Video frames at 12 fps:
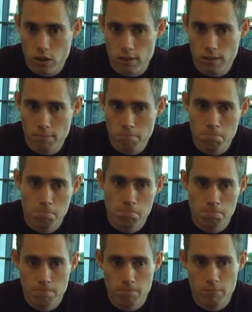It can
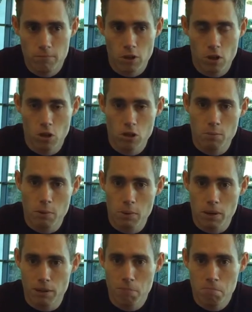cause
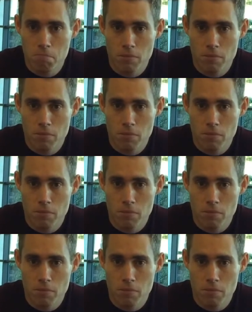maybe